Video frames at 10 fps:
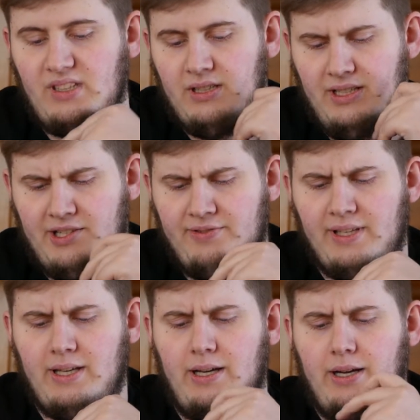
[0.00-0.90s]
next
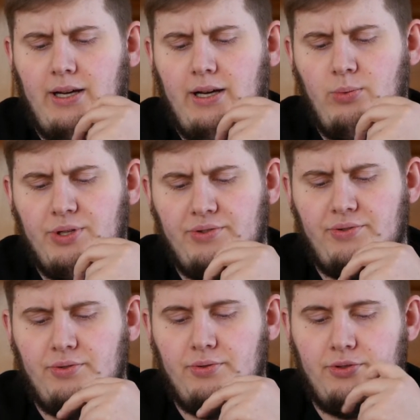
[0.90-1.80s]
thing I want
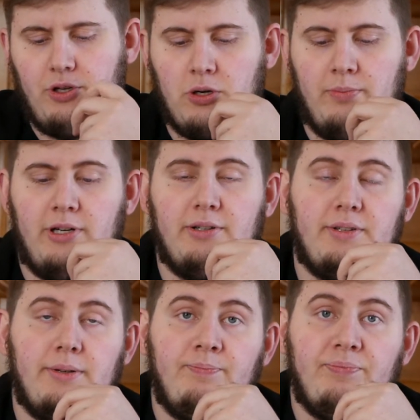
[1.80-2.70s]
to talk
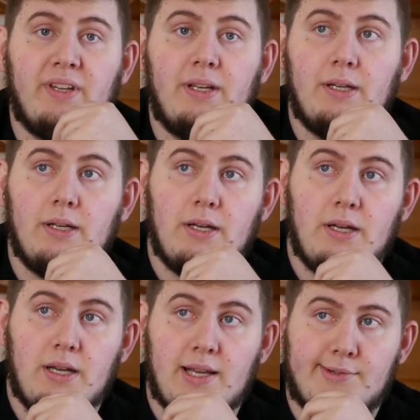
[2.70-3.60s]
about
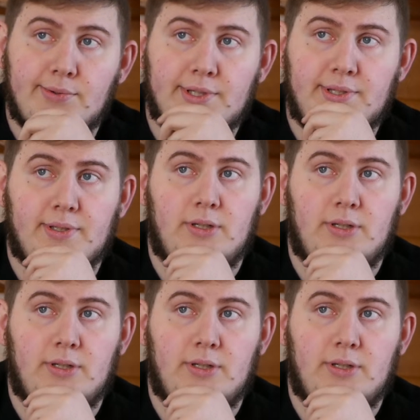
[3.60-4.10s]
is what